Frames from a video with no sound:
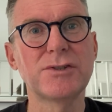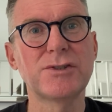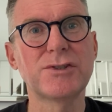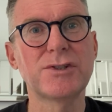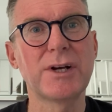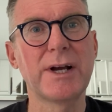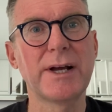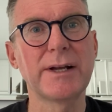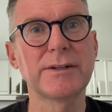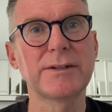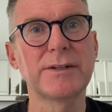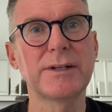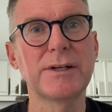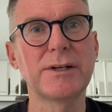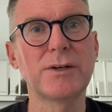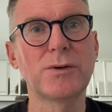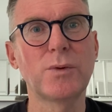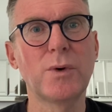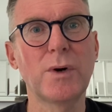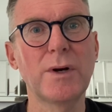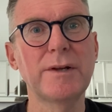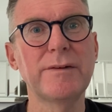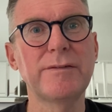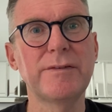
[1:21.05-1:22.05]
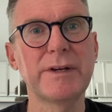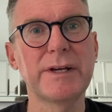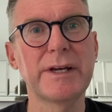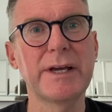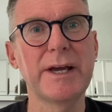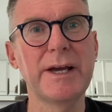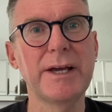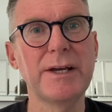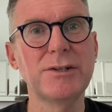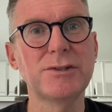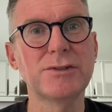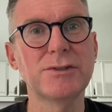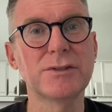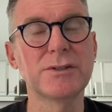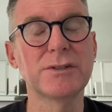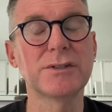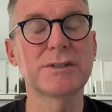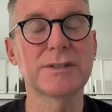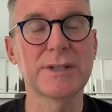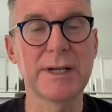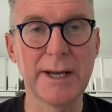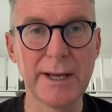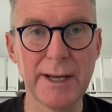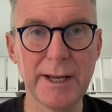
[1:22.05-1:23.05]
check the qualifications